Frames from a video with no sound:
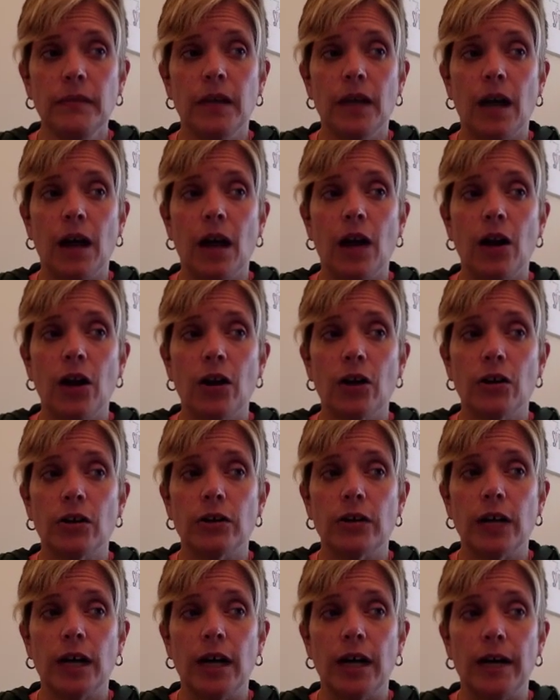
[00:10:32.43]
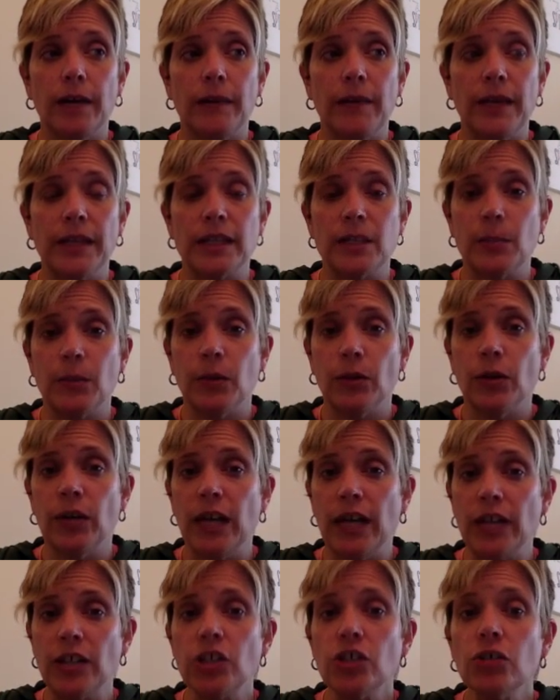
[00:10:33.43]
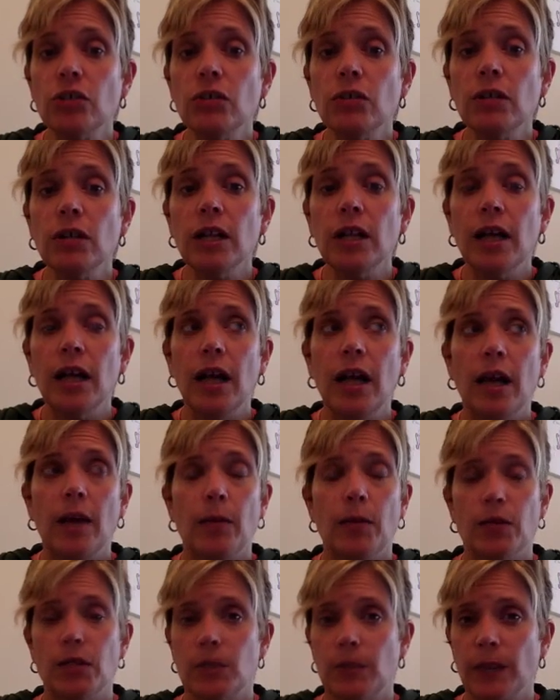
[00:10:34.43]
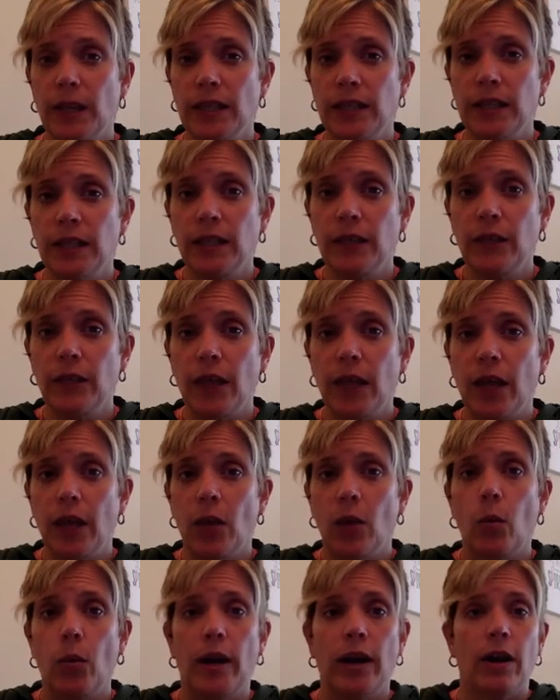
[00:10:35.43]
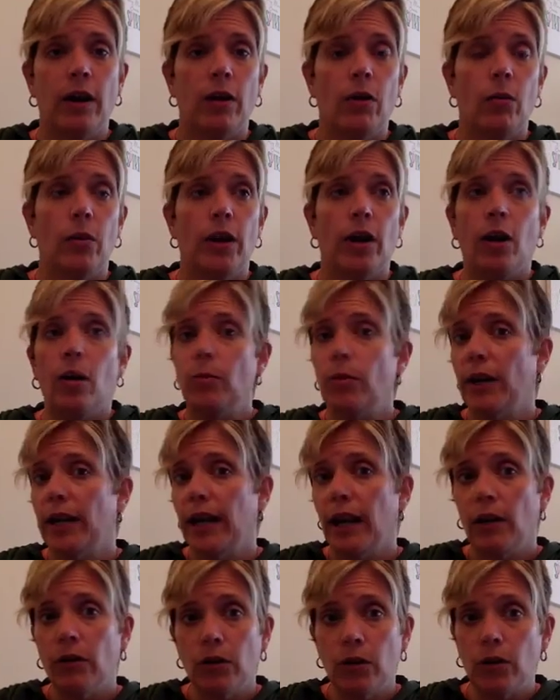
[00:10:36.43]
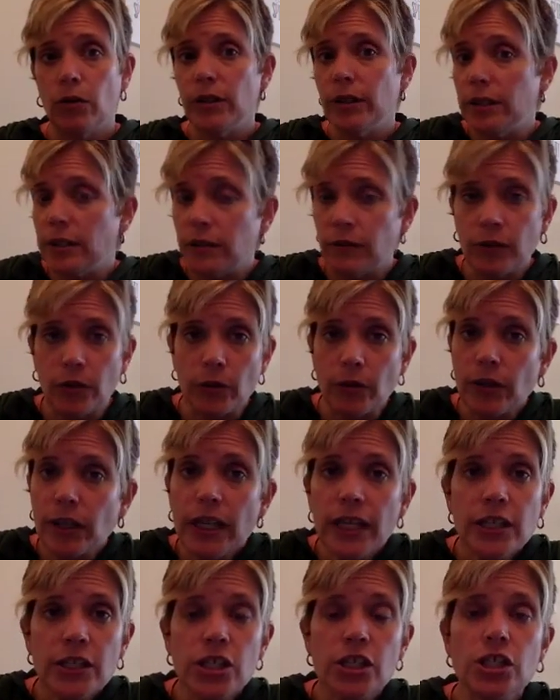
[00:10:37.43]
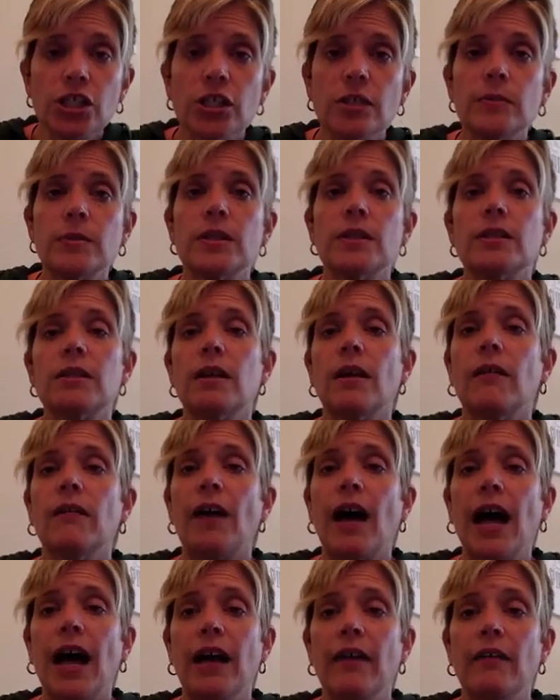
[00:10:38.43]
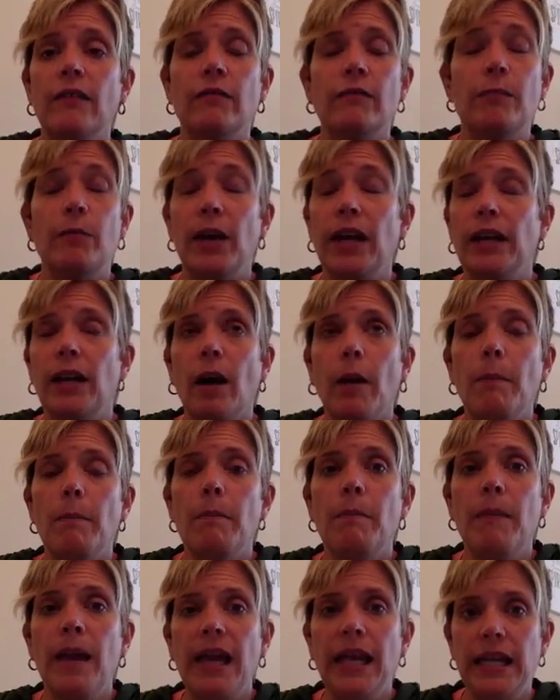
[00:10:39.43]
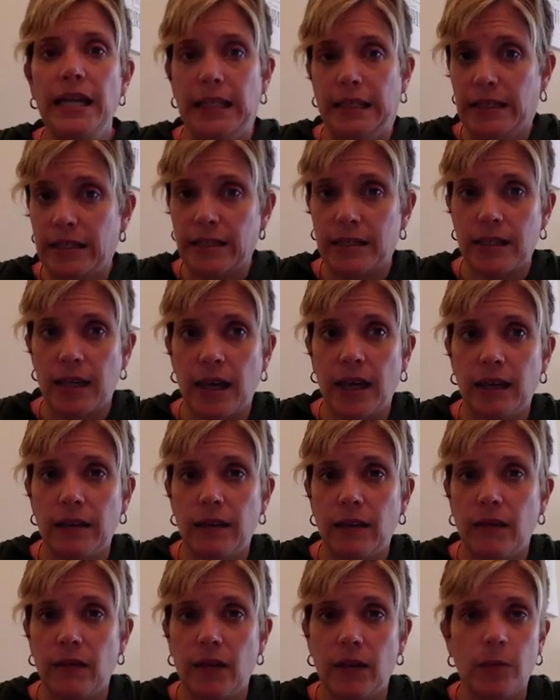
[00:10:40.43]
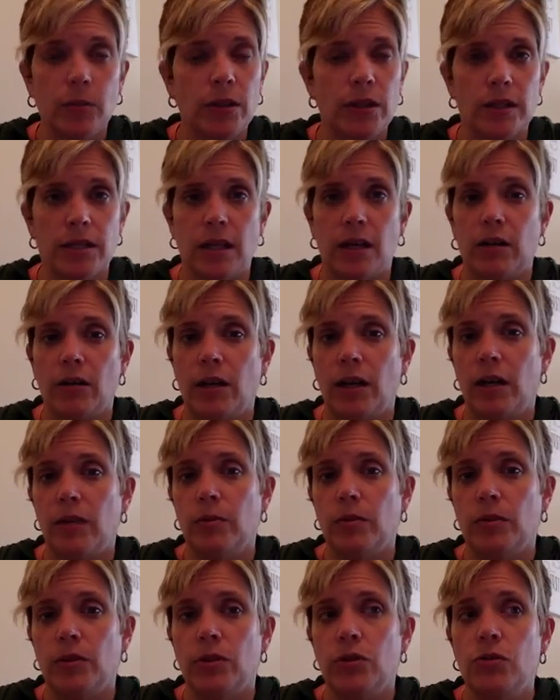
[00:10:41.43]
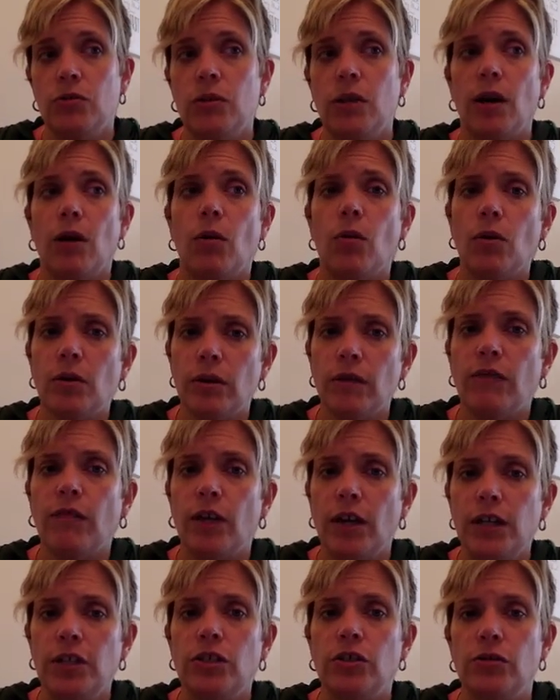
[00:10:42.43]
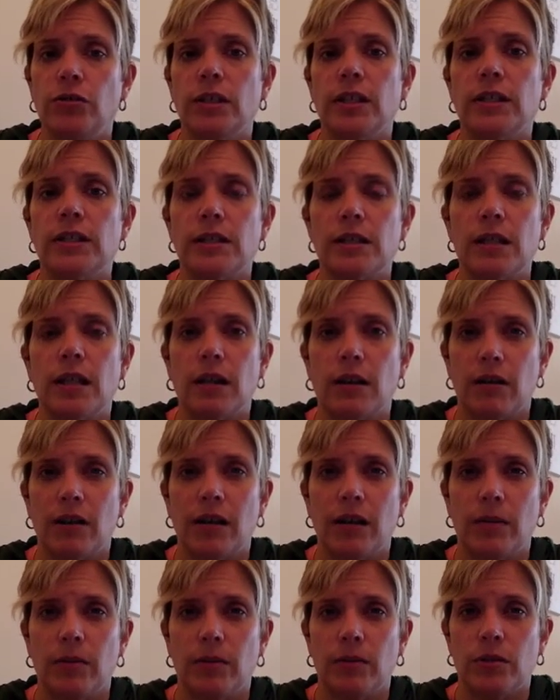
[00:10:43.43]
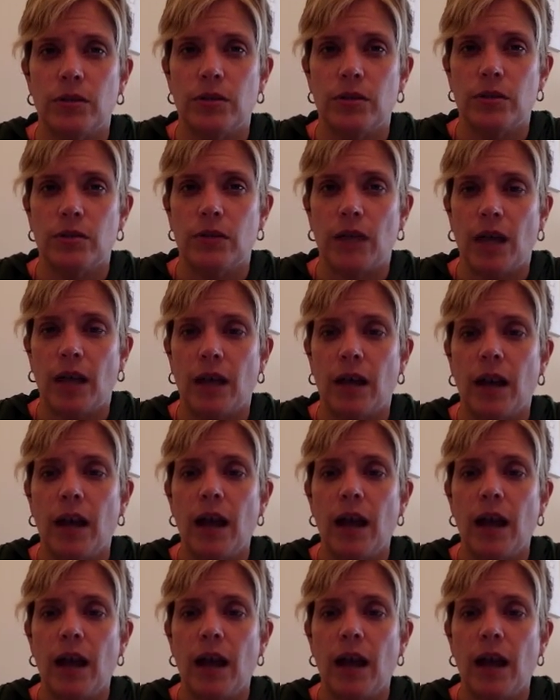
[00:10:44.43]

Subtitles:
our experiential perspective, where we all break out and go into different relationships and stuff. I've been amazed at the families that are able to do that, or the friend units that are able to do that.